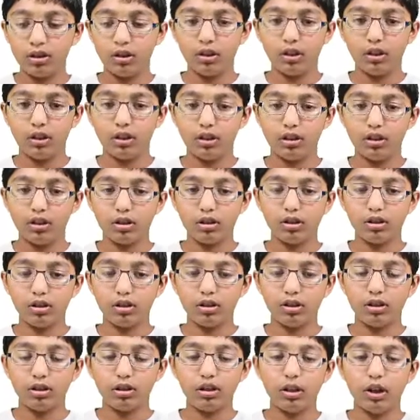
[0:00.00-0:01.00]
and
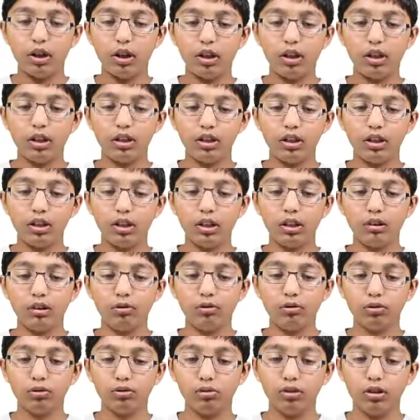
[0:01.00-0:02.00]
height
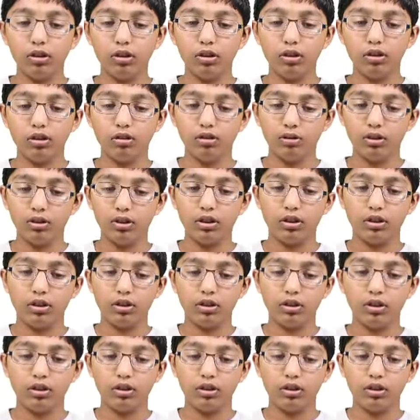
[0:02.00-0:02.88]
equals 100.